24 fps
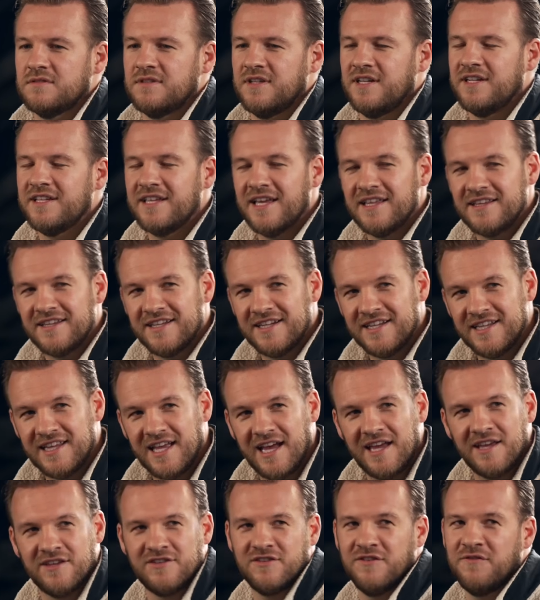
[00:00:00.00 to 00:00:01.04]
At the end of the
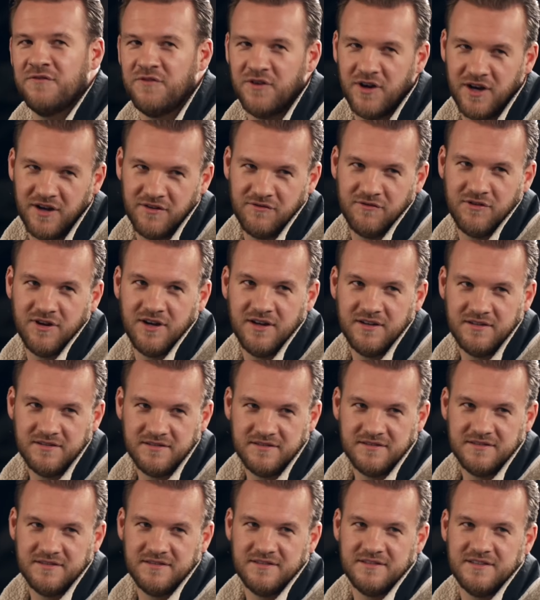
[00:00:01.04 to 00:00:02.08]
day, it's a fight, right?
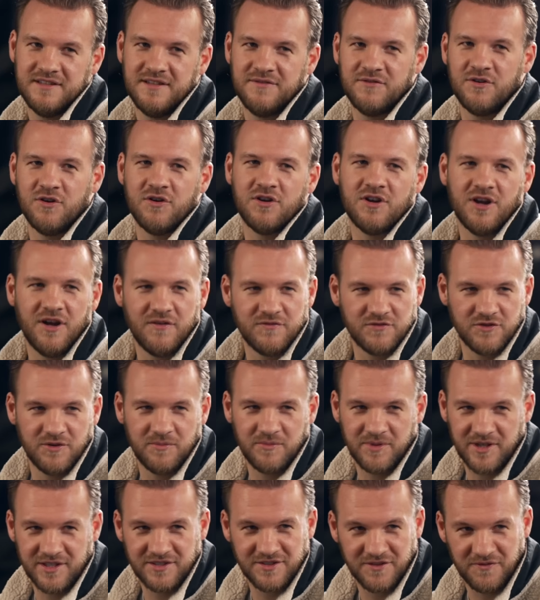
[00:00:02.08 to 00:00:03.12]
Mm-hmm. They've got gloves on,
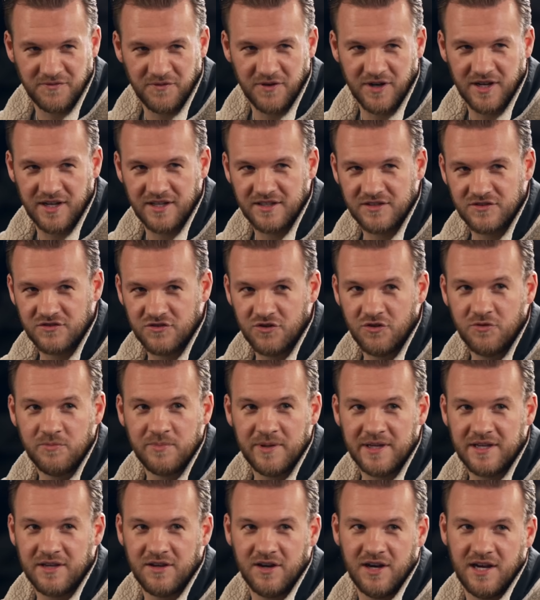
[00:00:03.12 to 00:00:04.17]
but it's a fight. It's two
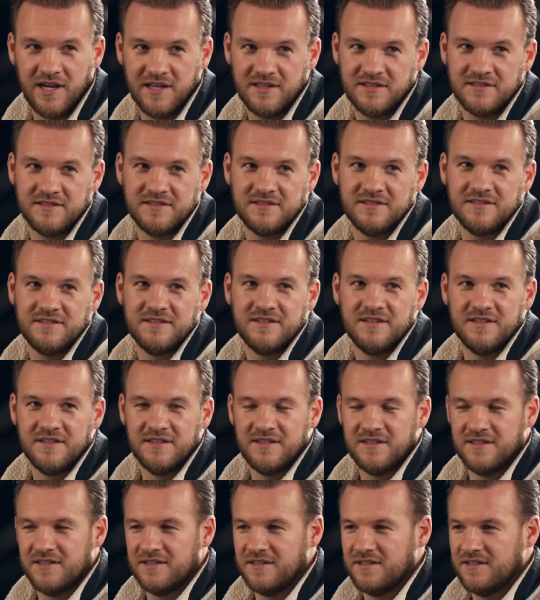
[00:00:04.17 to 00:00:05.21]
big guys
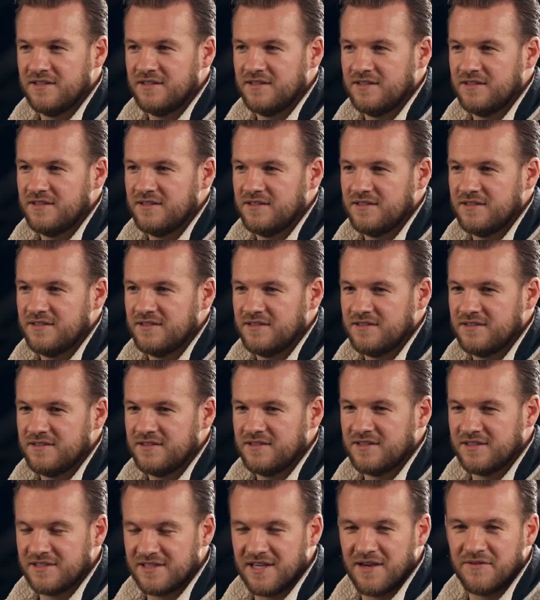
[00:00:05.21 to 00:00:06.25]

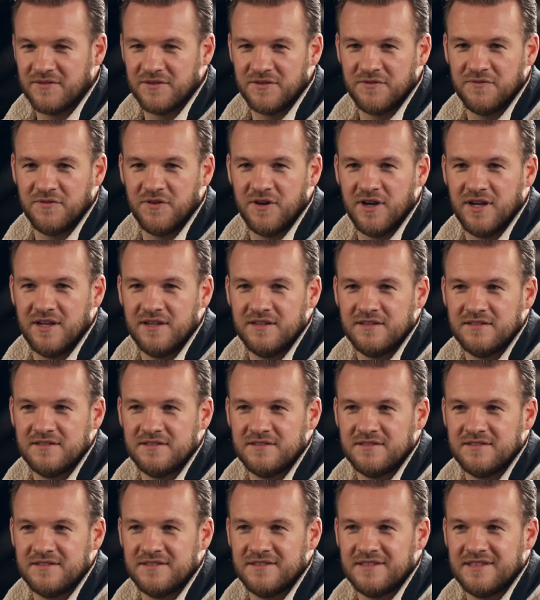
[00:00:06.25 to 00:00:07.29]
that's having a fight.
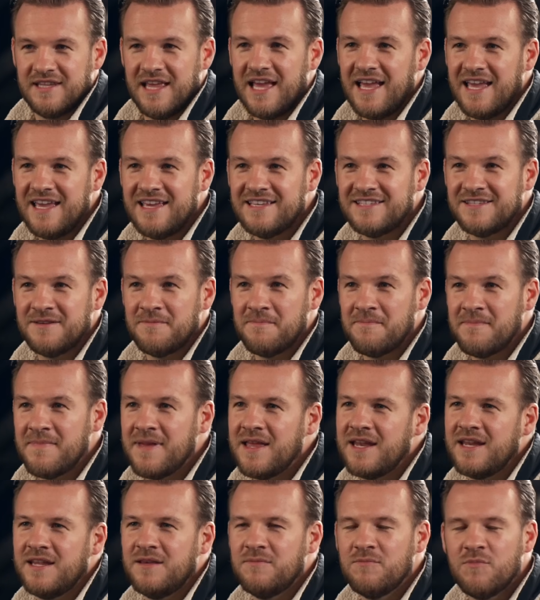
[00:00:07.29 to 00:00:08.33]
There isn't
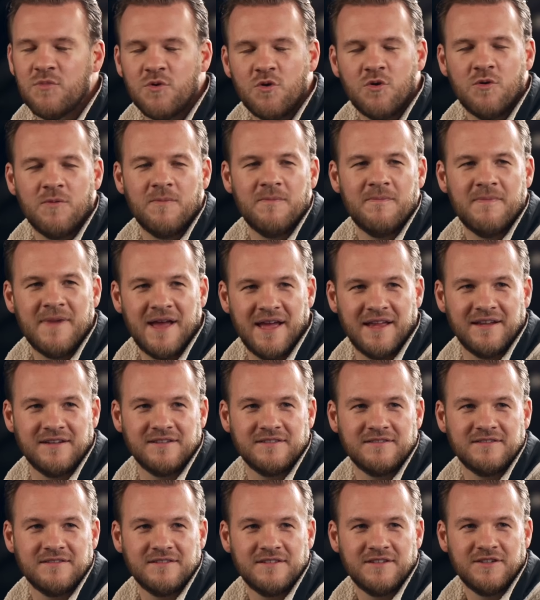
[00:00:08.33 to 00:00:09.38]
many more
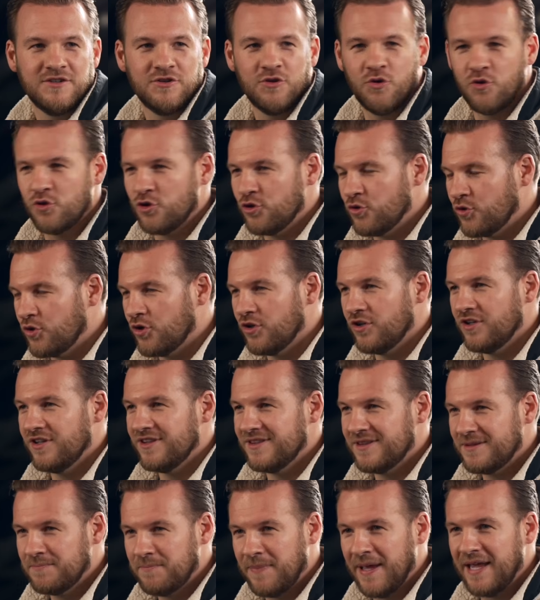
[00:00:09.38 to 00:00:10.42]
men, or you
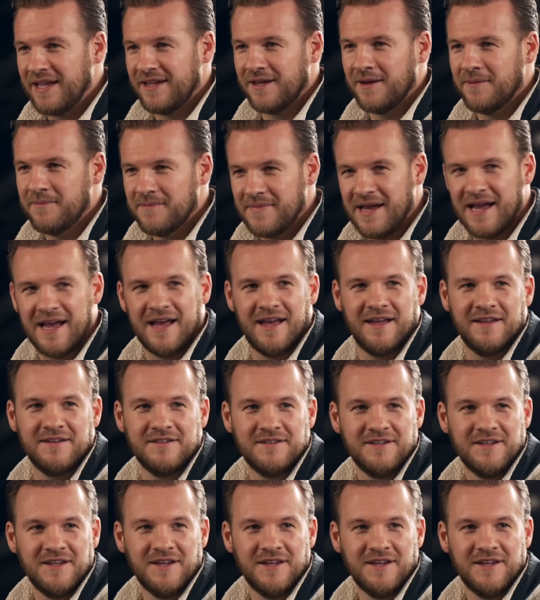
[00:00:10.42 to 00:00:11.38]
couldn't pick a man,